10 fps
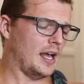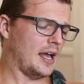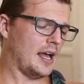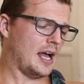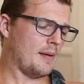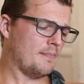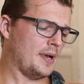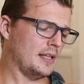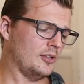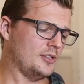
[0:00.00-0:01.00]

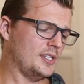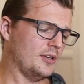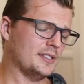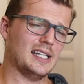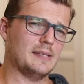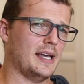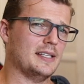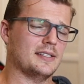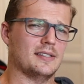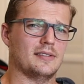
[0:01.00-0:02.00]
But Lucy on a daily
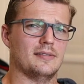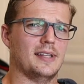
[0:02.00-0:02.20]
basis